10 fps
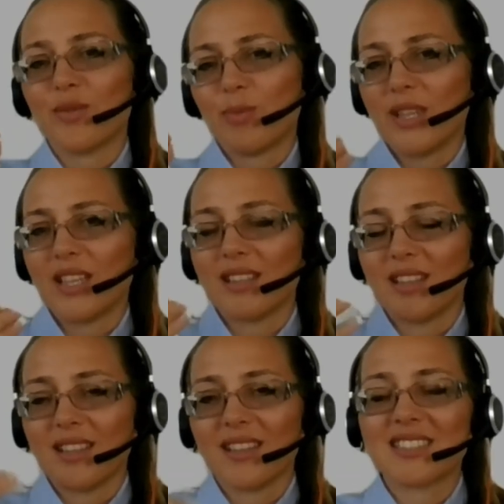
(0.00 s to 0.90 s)
being
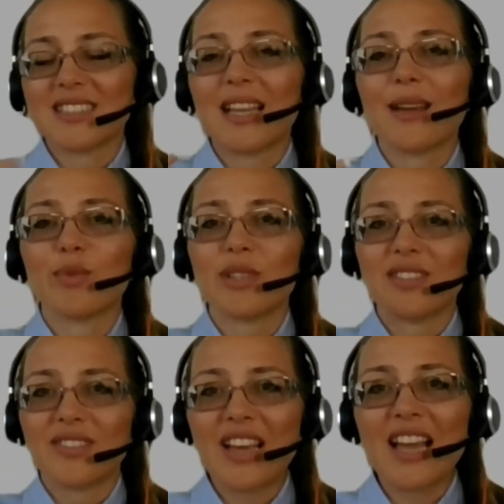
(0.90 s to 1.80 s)
in the step with
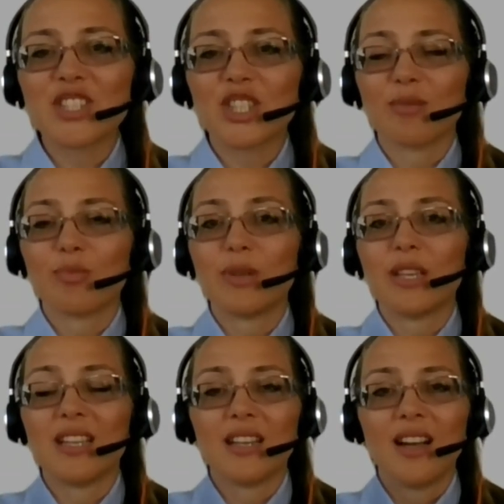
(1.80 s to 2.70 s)
the fashion
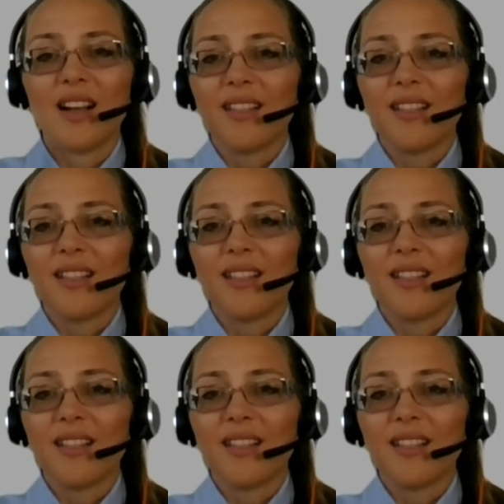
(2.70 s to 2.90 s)
being